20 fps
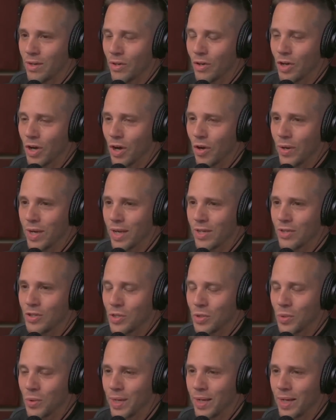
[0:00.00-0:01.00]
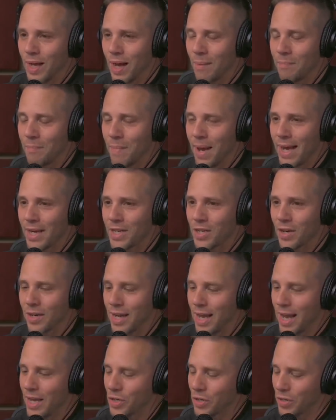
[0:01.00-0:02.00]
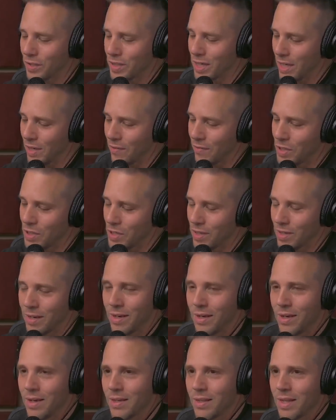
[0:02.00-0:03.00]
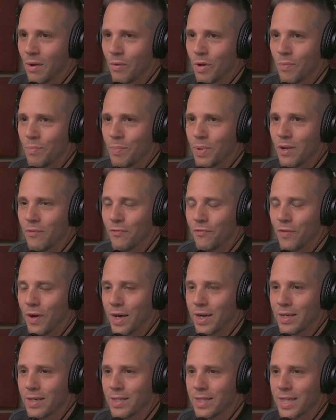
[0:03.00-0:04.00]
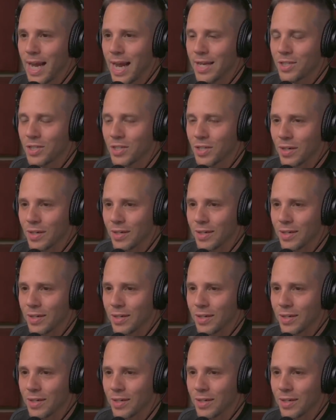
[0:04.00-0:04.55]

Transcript: going and doing a match on national television, that would have been a fucking disaster.